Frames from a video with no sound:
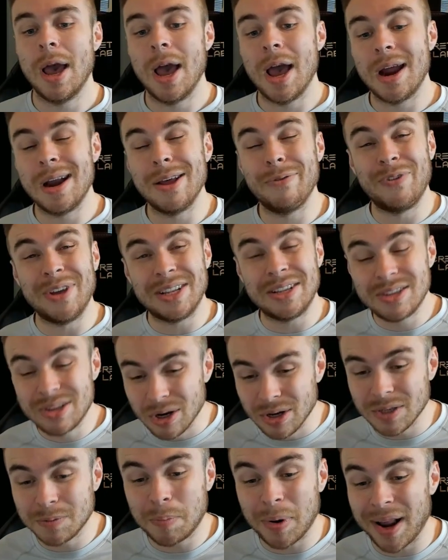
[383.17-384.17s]
And if he
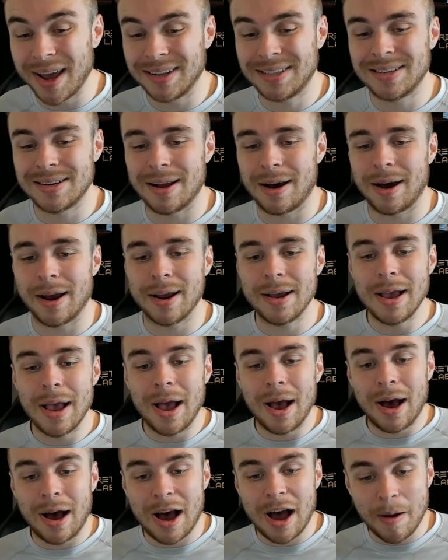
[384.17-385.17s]
does play tonight,
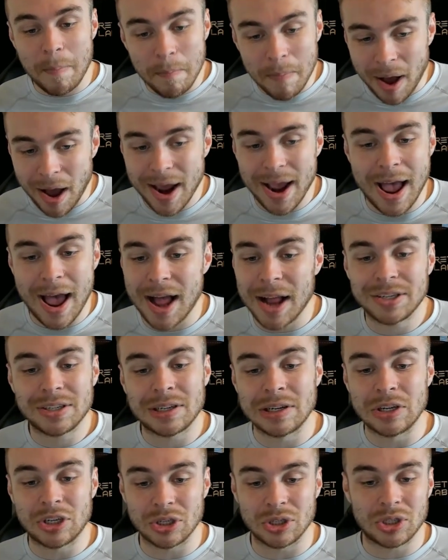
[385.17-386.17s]
I might
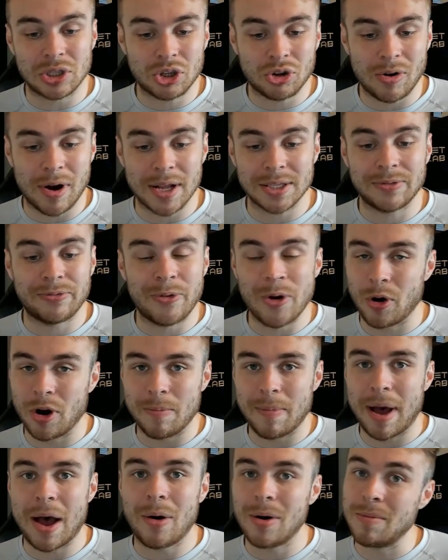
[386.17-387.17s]
actually just transfer
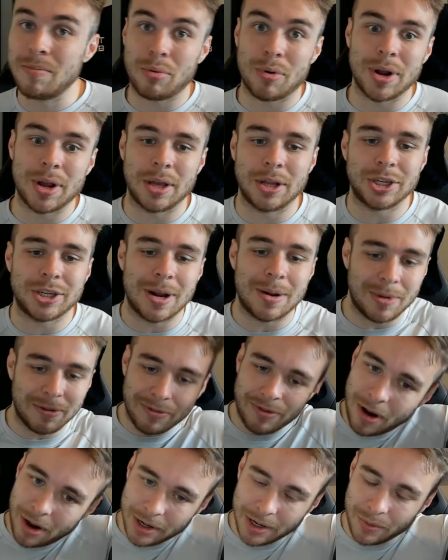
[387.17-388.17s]
him out and bring in Jamie
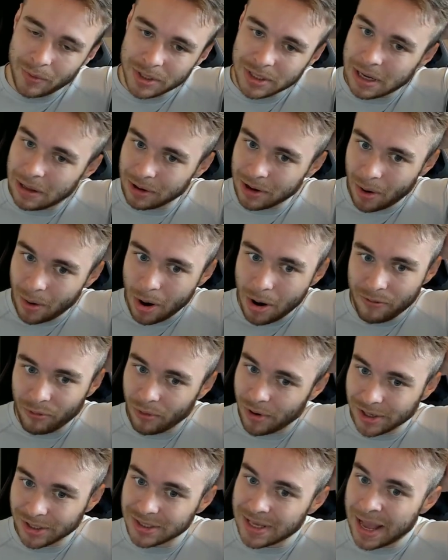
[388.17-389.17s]
Vardy, which I'll go over
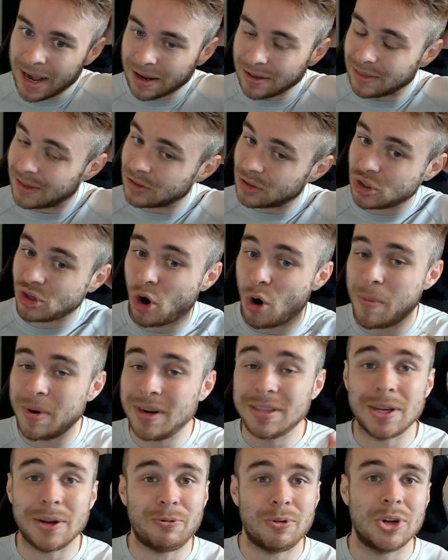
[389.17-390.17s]
in a second. There's so many
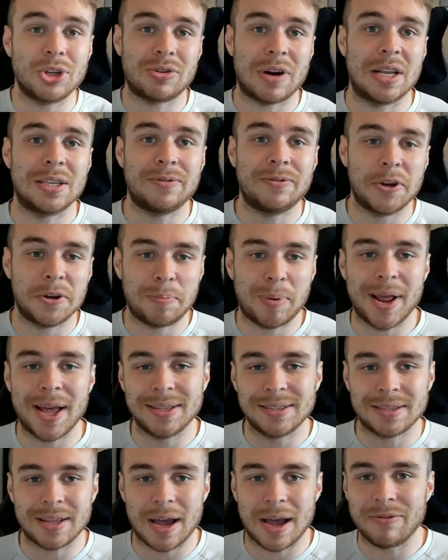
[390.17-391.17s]
different transfer
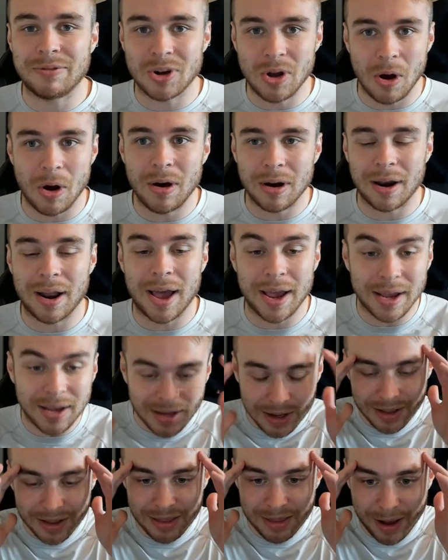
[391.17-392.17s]
plans that I've got like
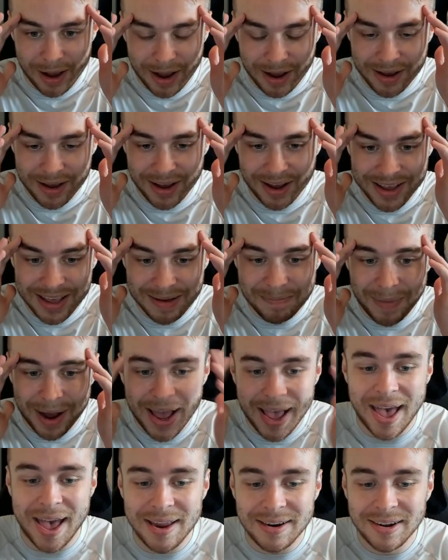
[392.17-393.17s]
that in my
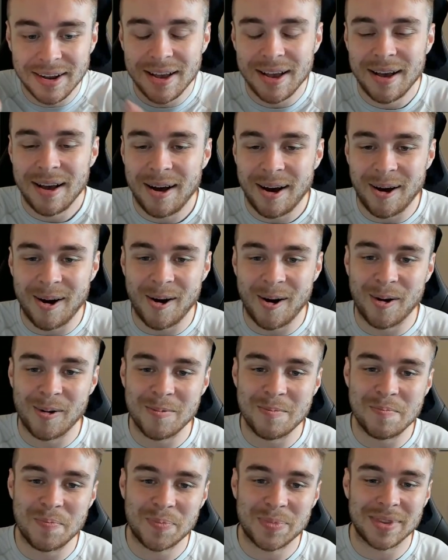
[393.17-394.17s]
head
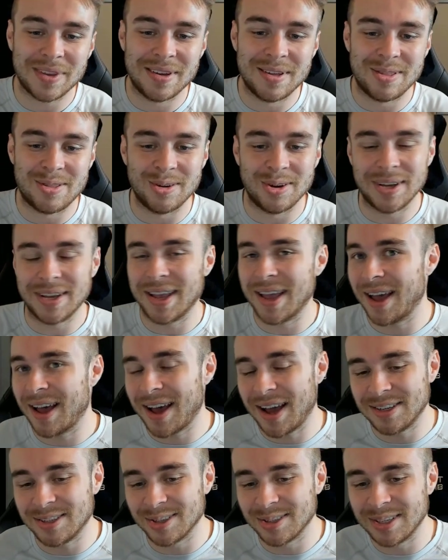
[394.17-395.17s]
that yeah,
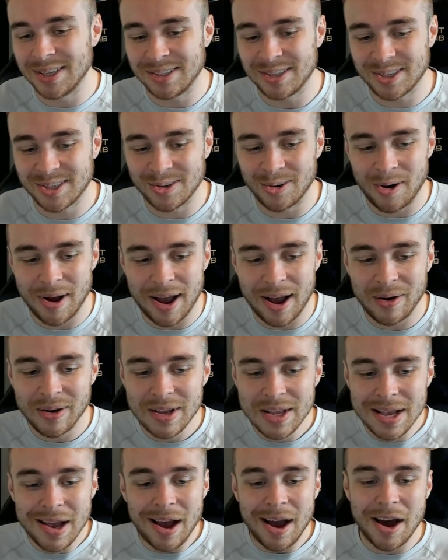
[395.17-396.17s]
I just need to sort out.
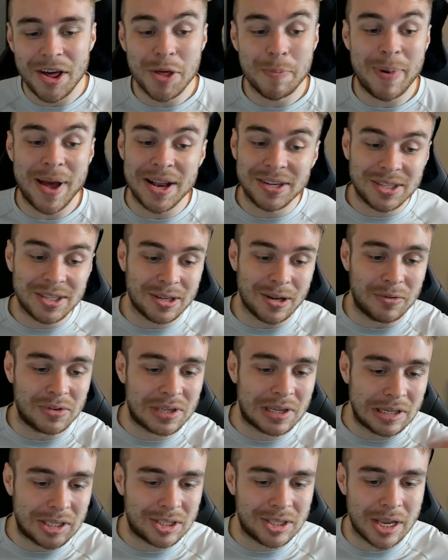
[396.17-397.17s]
The bench is
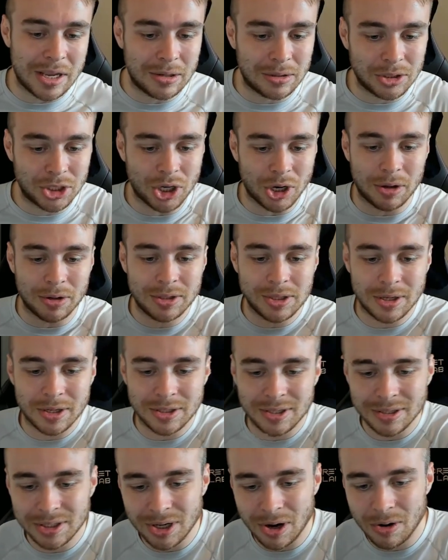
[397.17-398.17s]
obviously Steele, Jota,
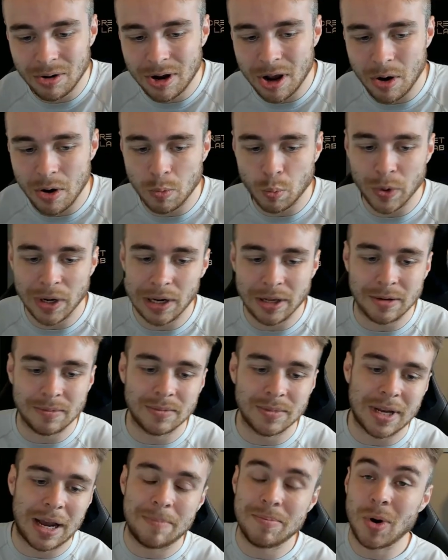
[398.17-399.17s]
Sissoko and
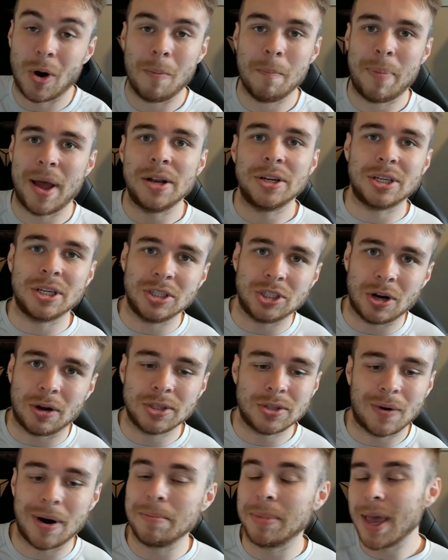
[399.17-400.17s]
Williams. I'm not benching
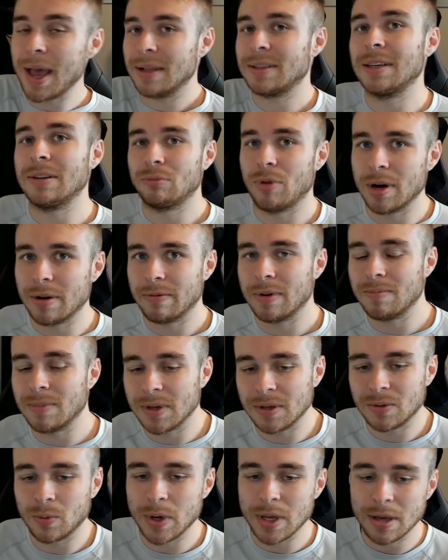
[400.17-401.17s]
Jota, I'm getting rid of him
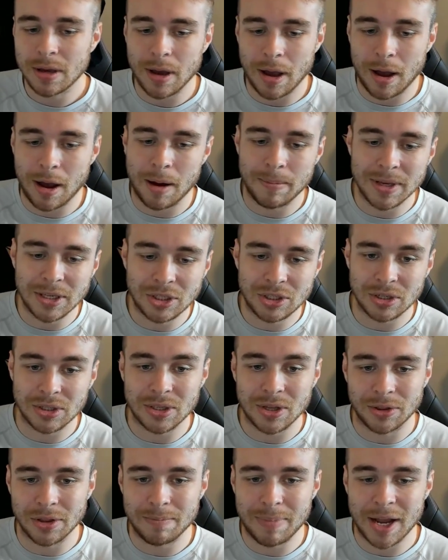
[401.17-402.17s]
this week. He's just
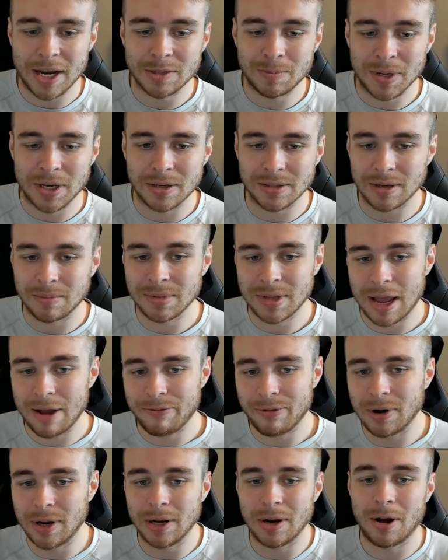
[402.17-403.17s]
on the bench because I'm
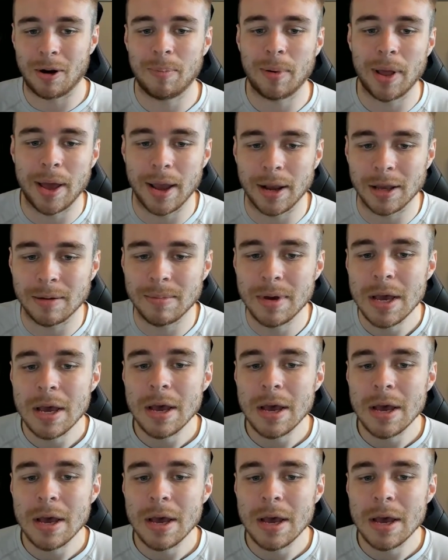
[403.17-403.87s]
definitely not playing him.